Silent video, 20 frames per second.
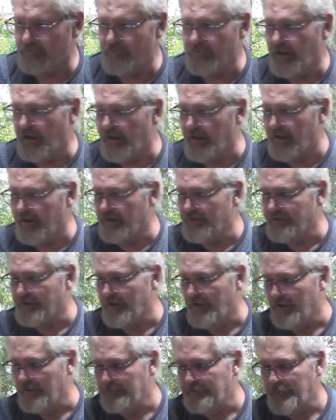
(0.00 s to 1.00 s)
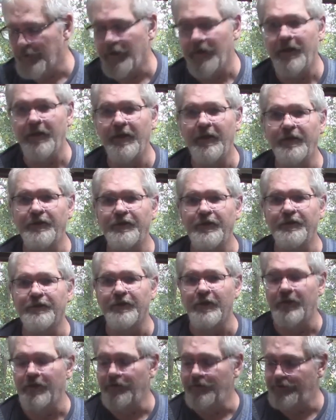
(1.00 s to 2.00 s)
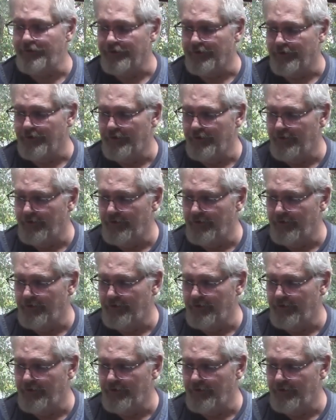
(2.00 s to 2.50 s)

And it's a pretty easy solution